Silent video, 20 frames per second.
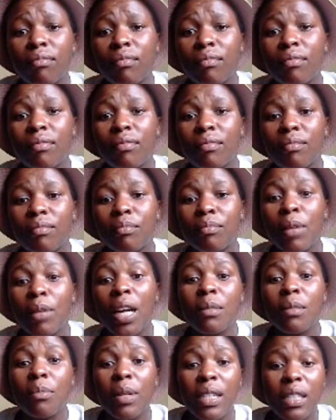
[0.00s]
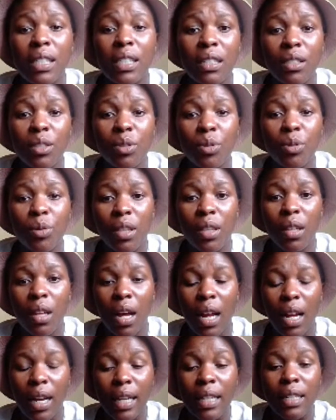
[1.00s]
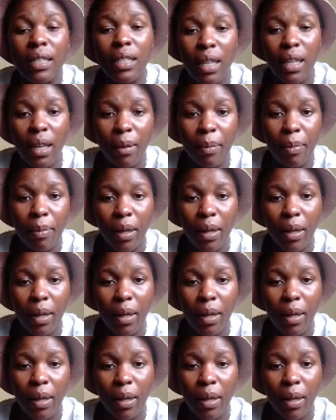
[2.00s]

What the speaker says: my husband deals with landscaping,